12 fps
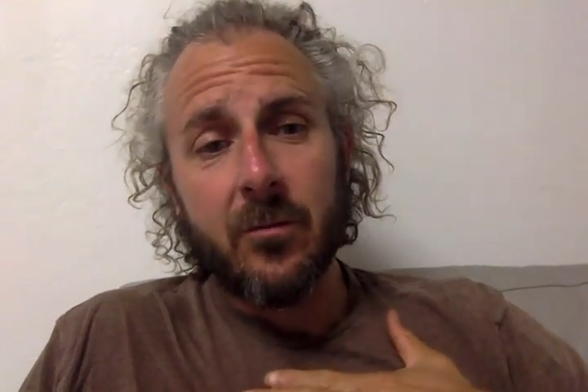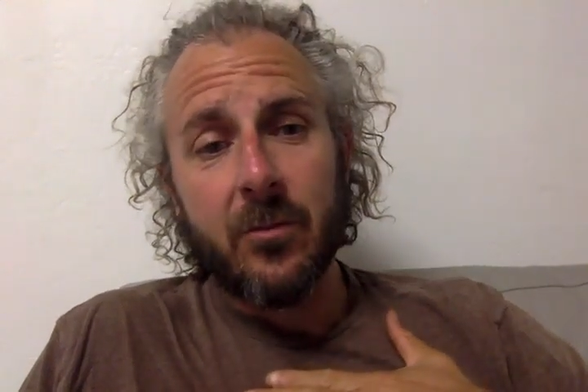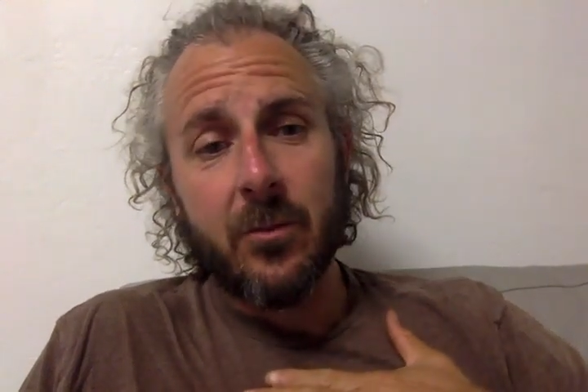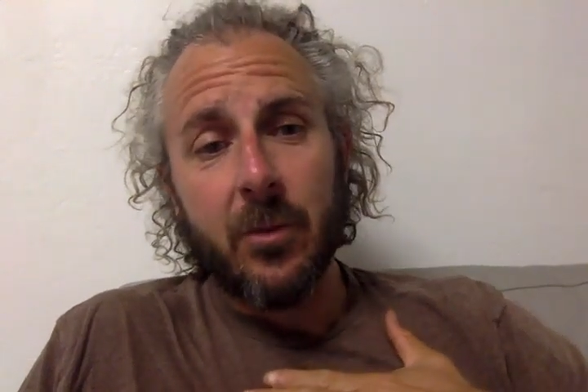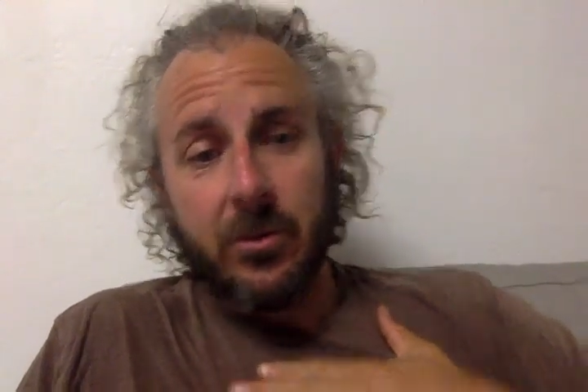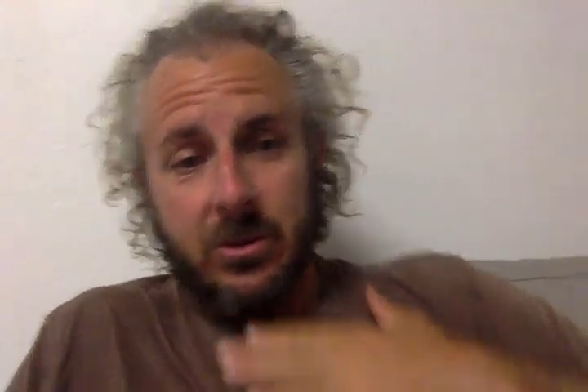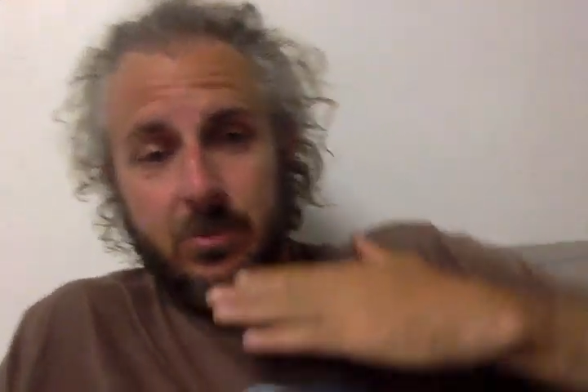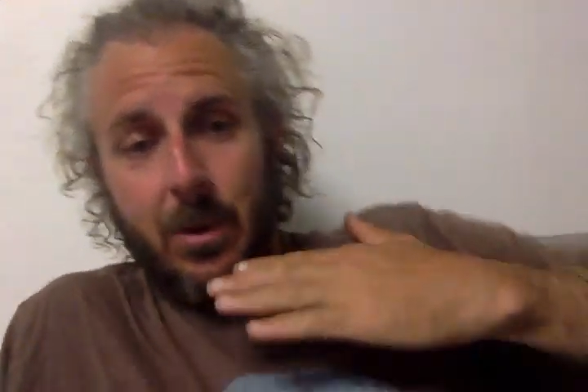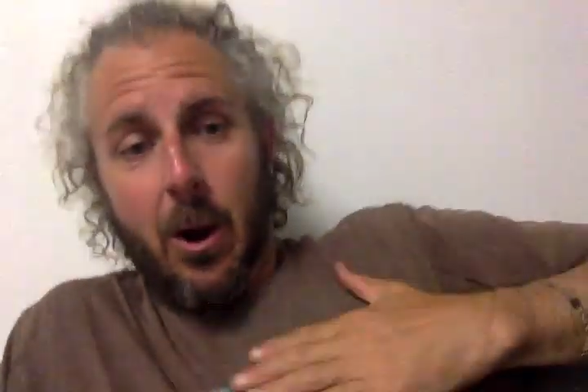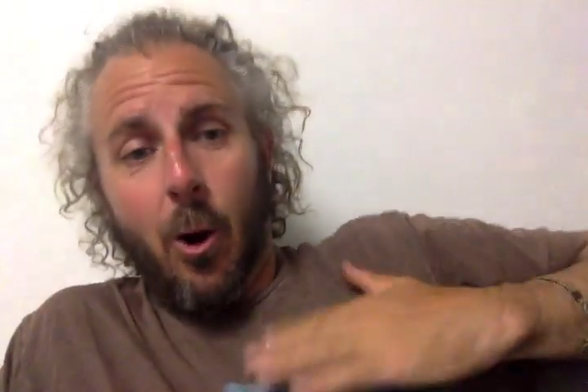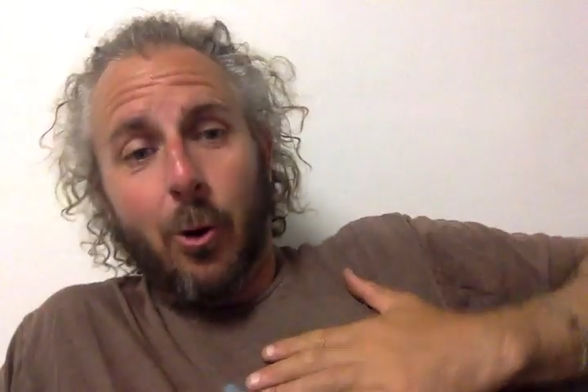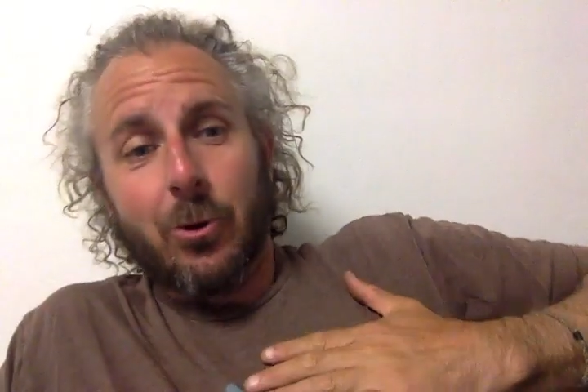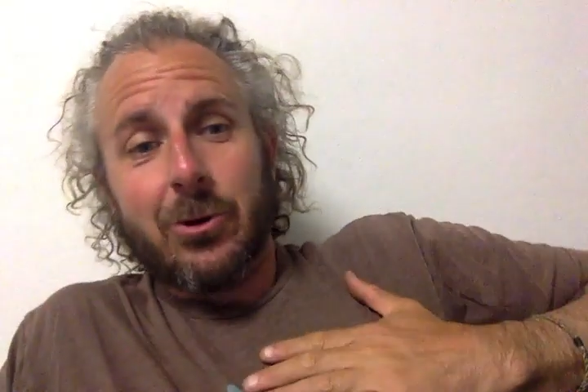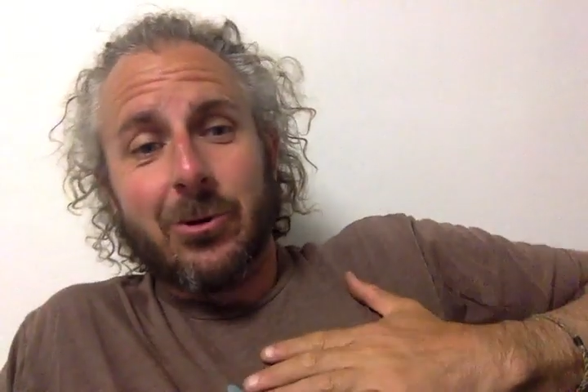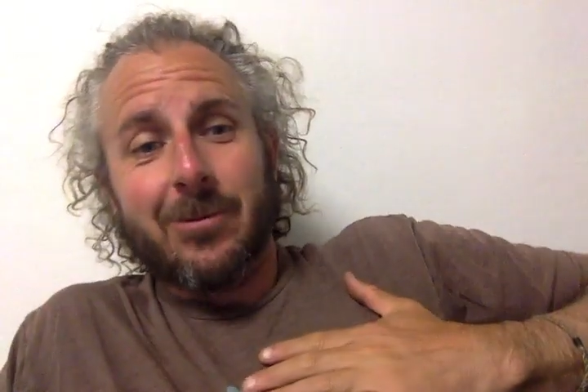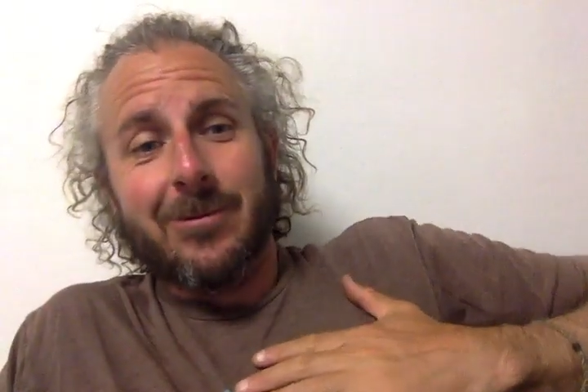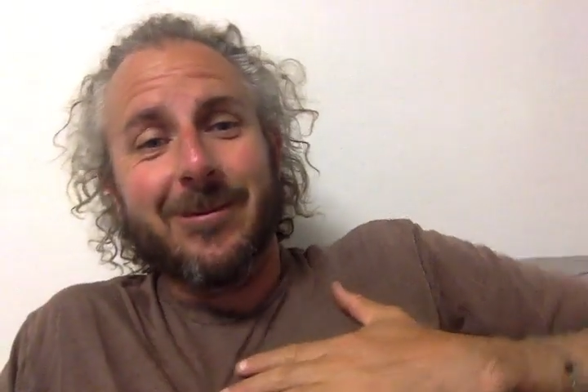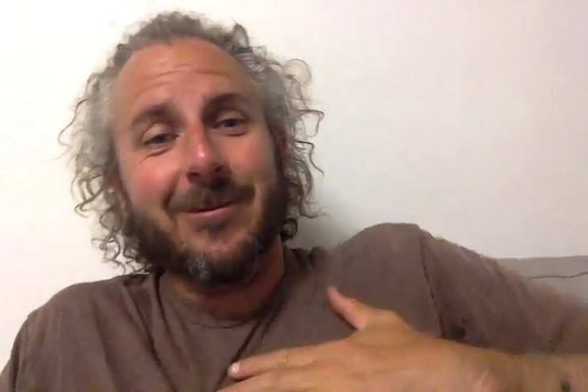this is my heart,
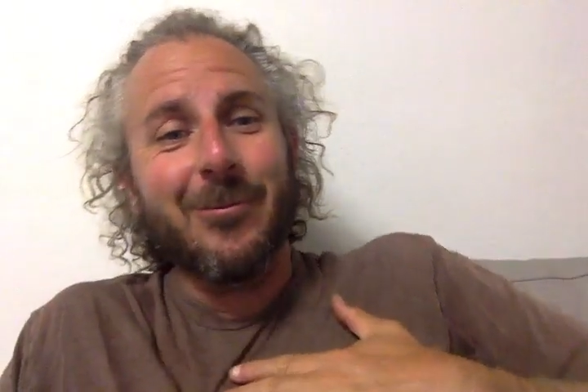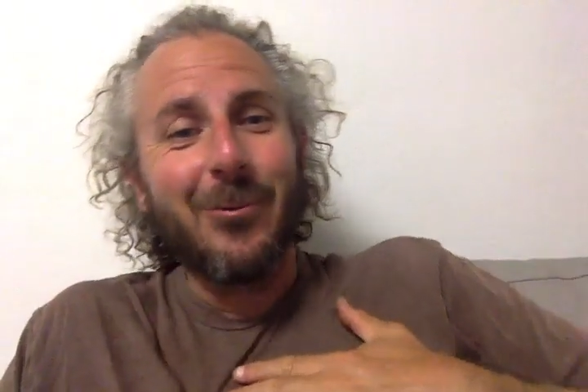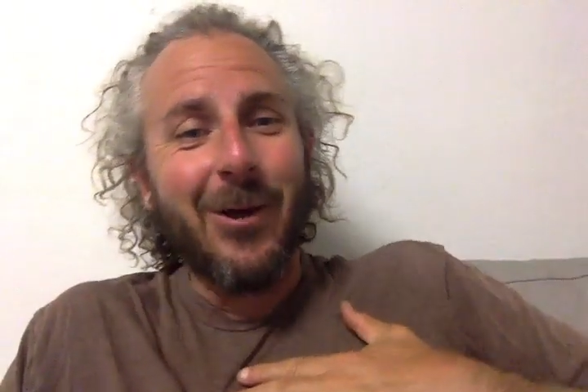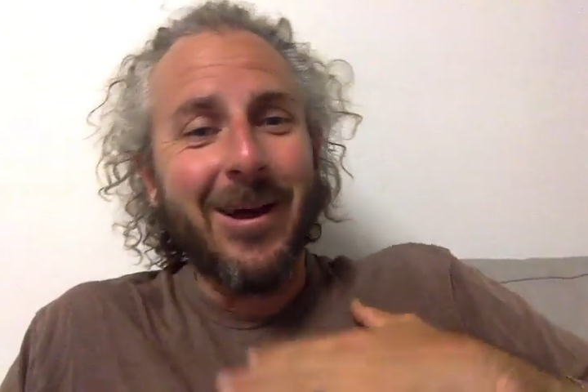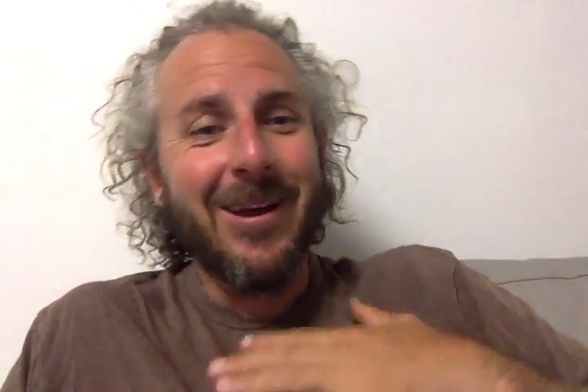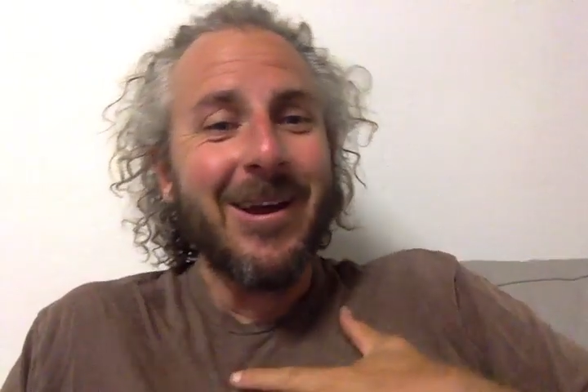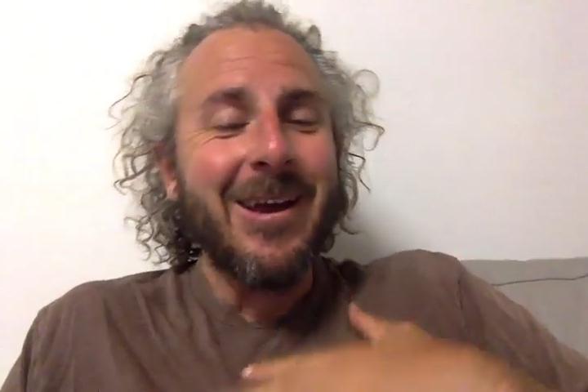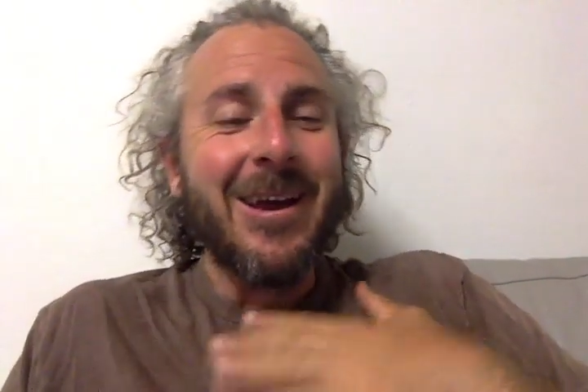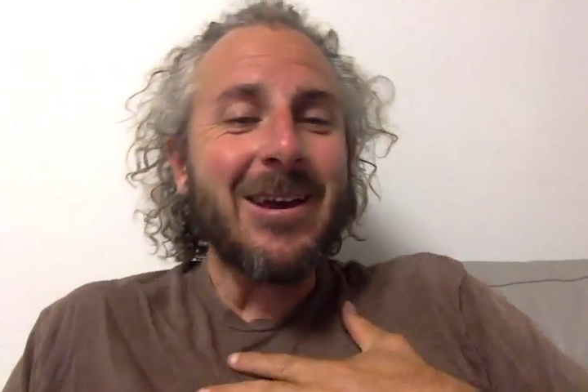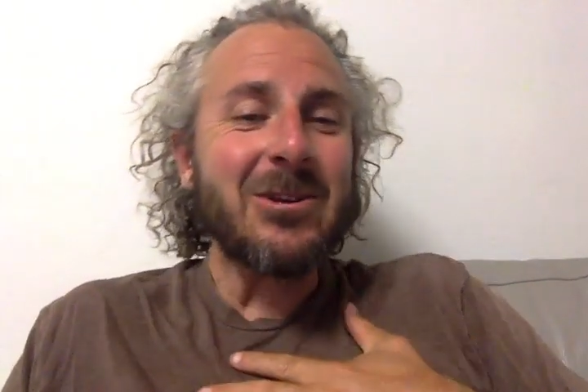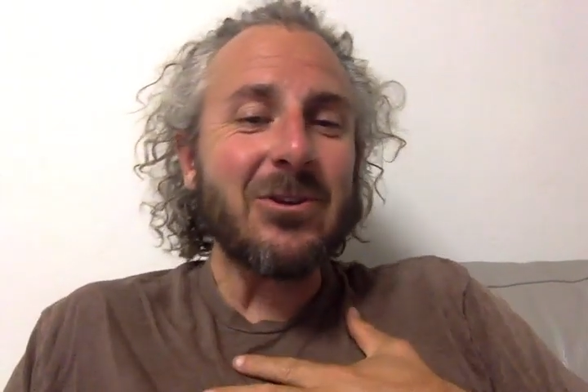right? It should